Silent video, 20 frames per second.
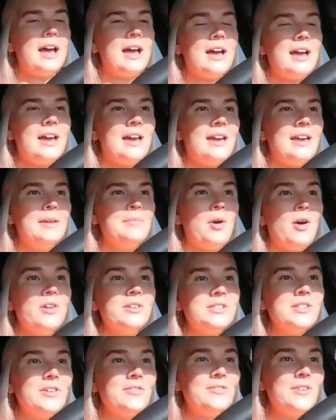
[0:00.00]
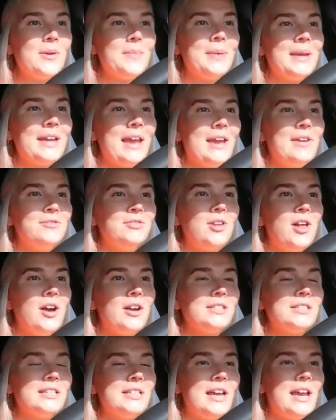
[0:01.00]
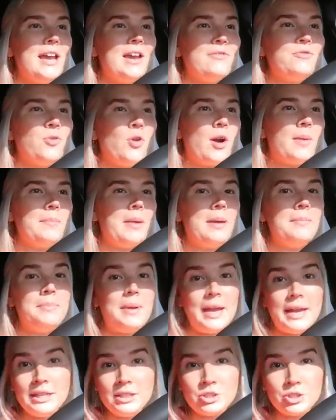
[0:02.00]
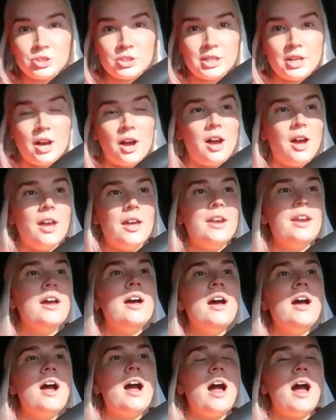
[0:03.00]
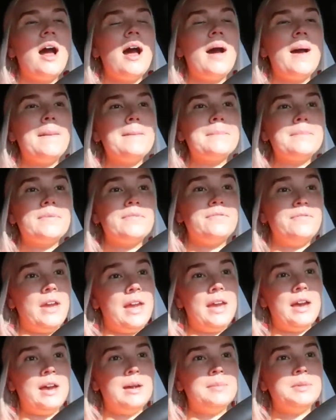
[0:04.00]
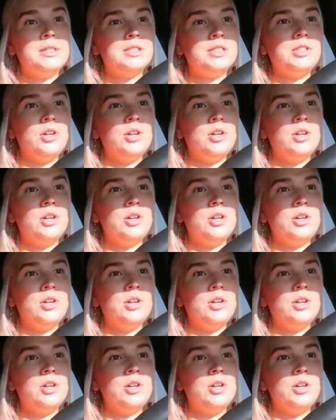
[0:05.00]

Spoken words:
I am also filming a vlog today for my Patreon fam.